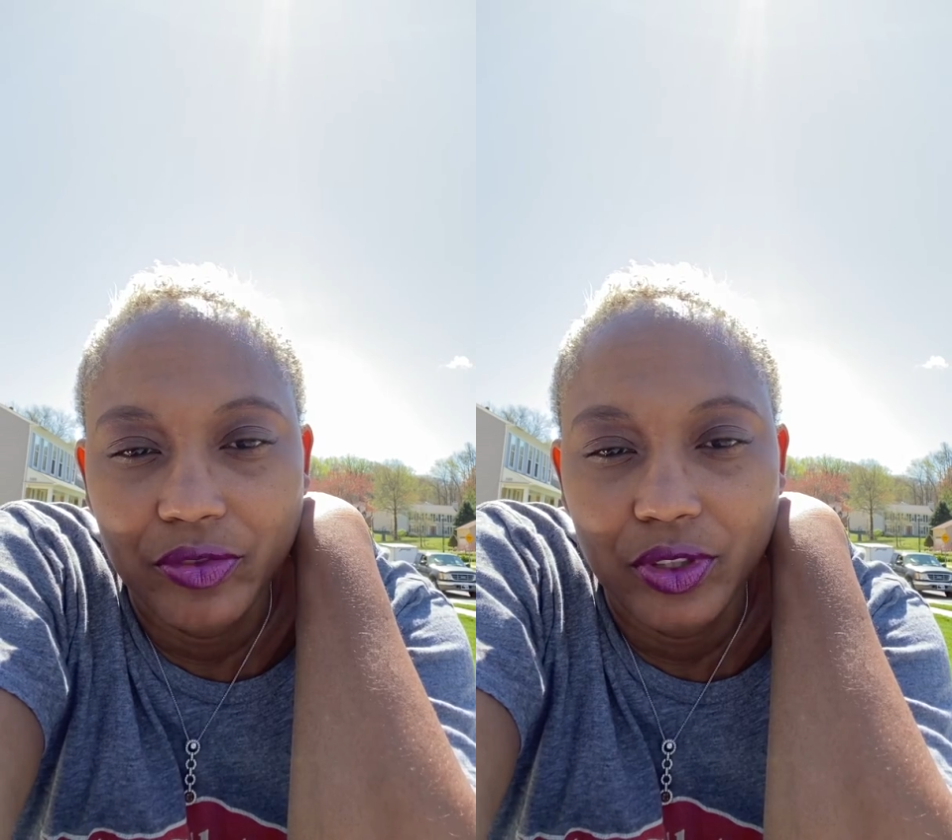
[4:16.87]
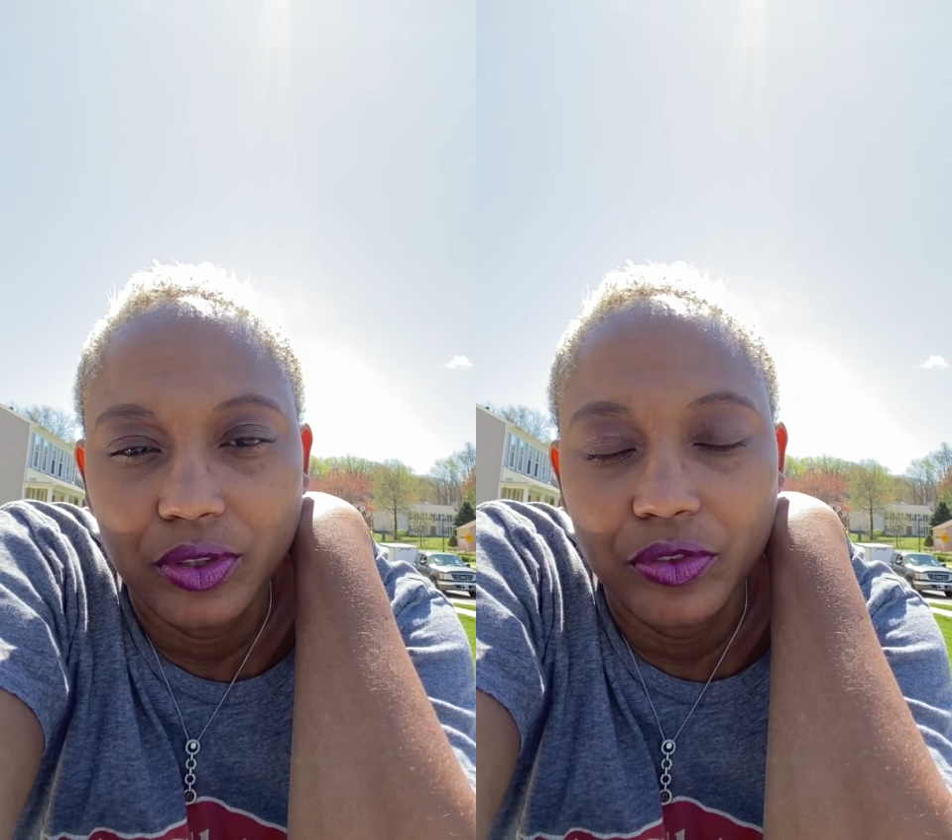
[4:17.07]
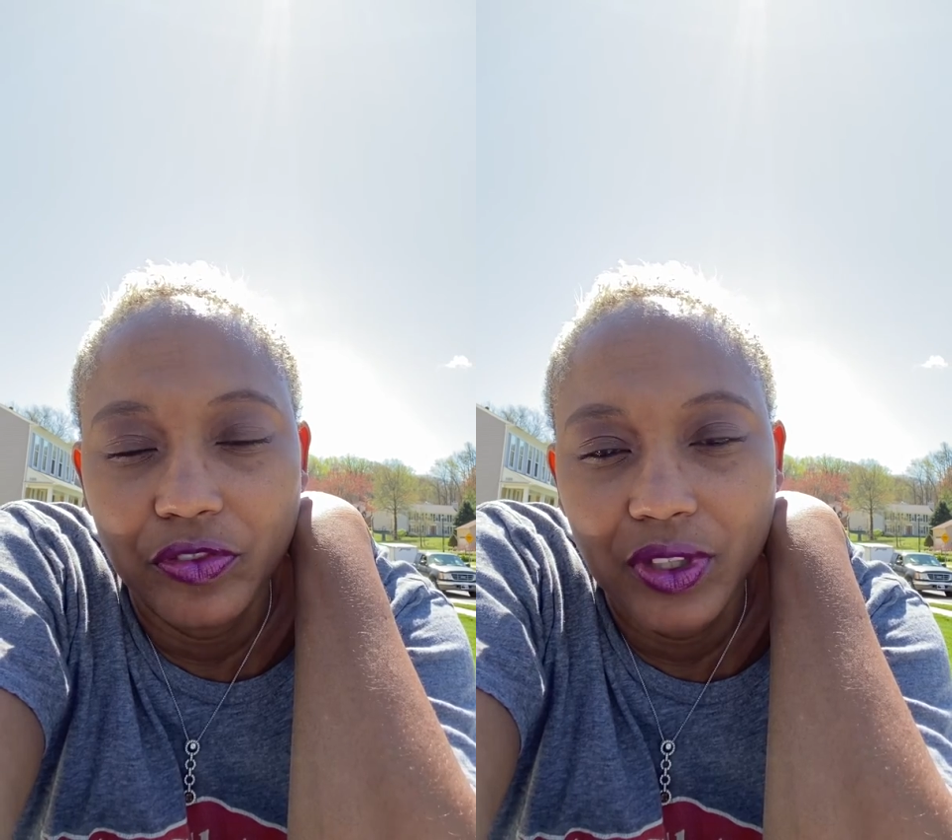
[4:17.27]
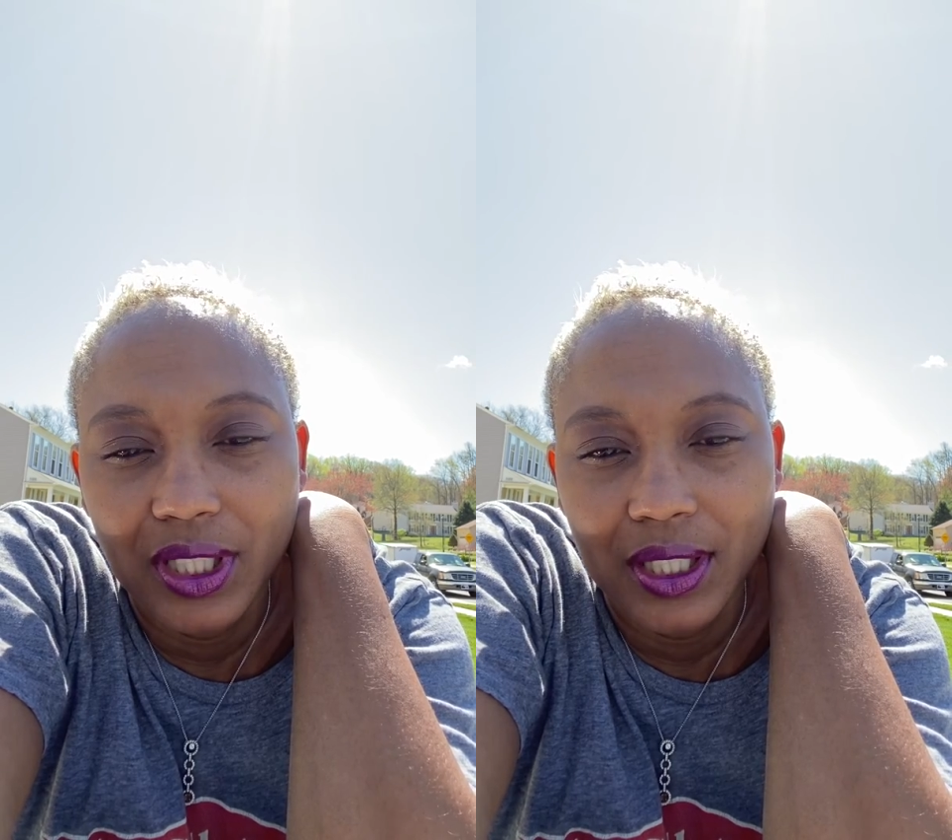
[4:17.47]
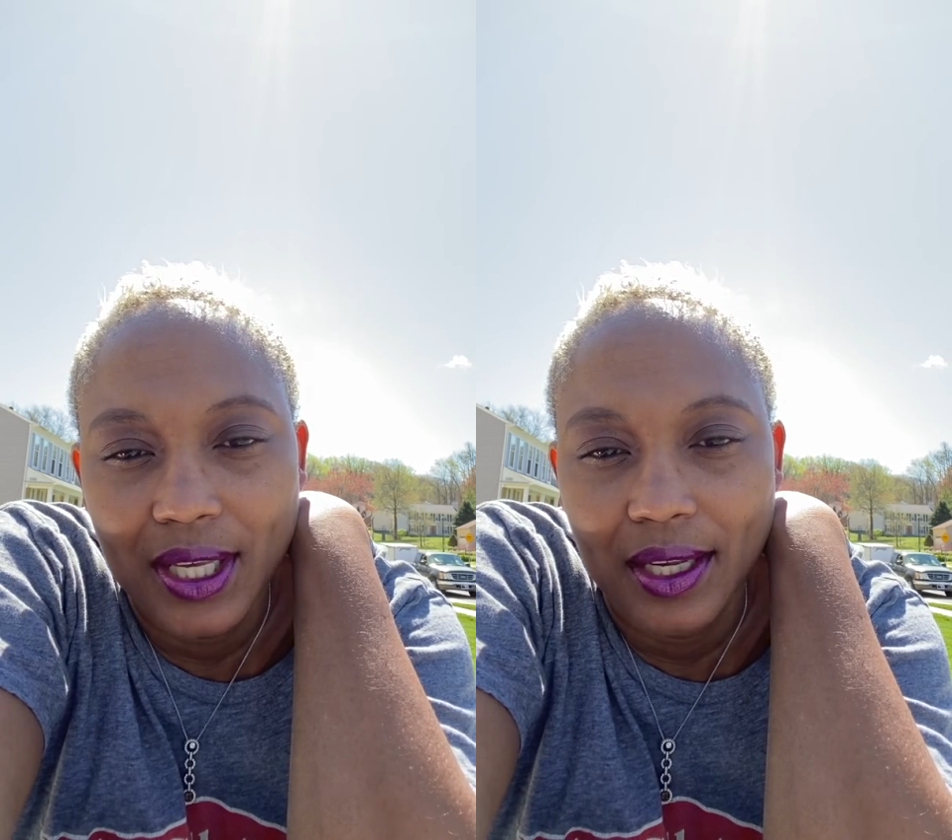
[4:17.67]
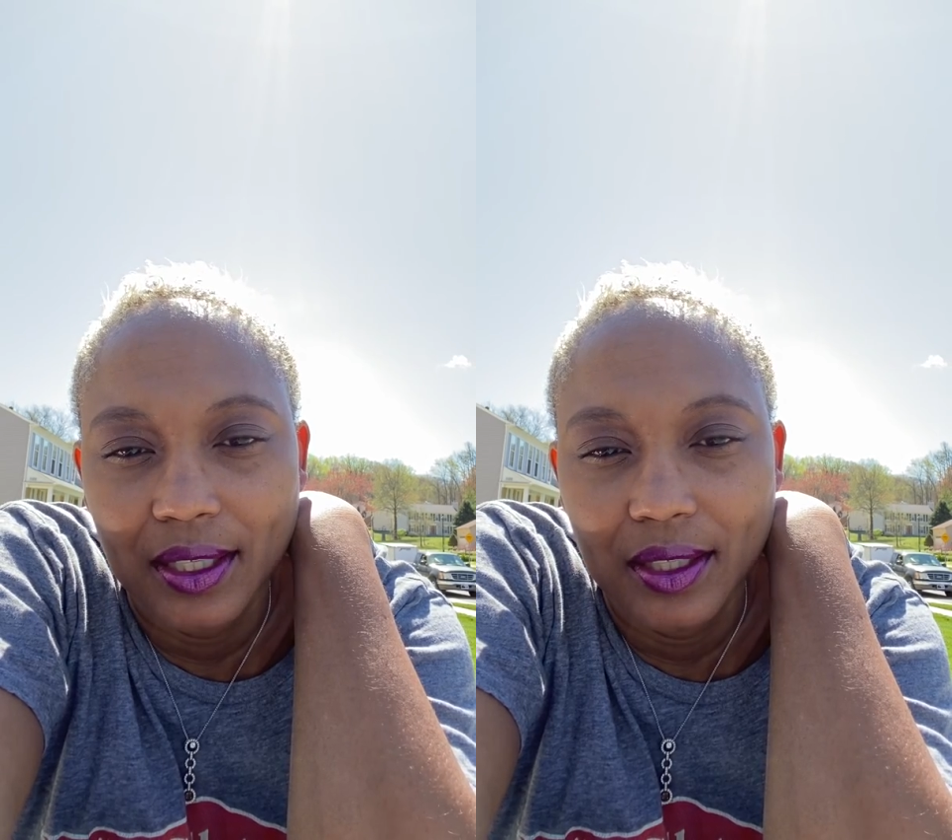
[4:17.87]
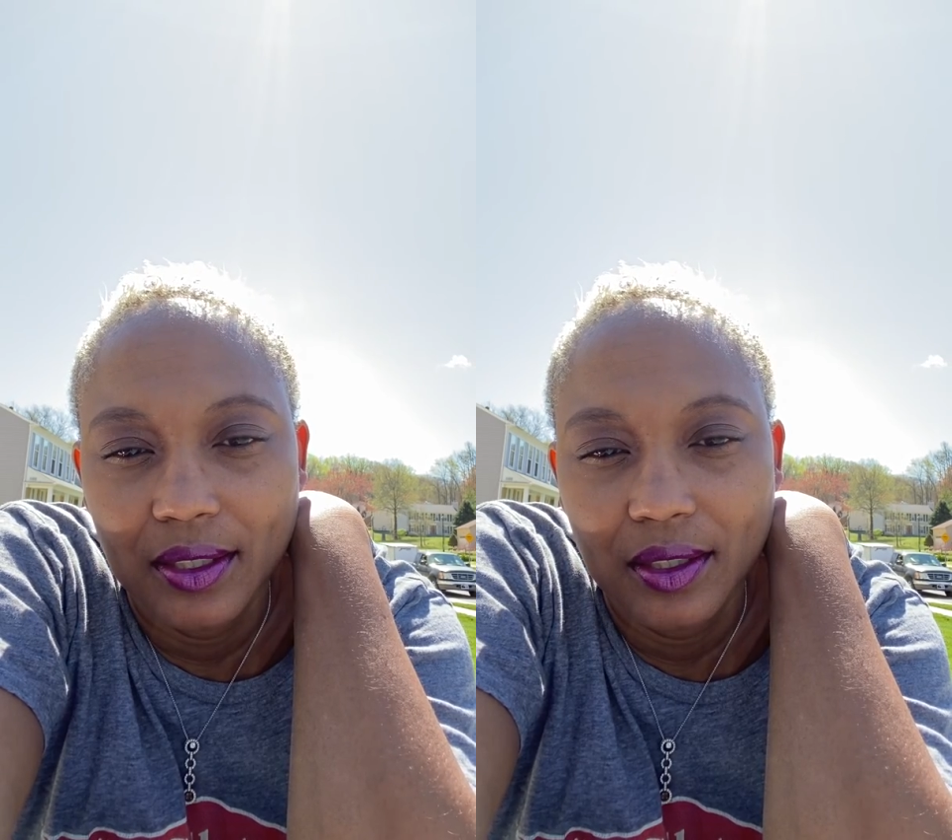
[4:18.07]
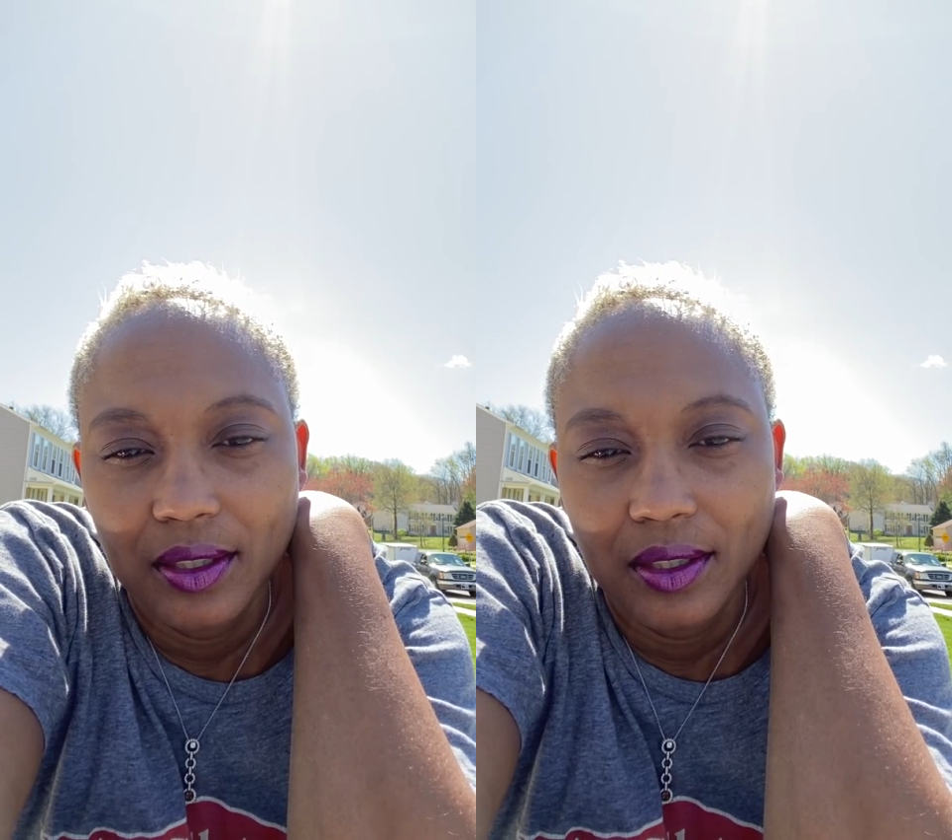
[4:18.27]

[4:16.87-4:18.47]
for you? Fitting that in.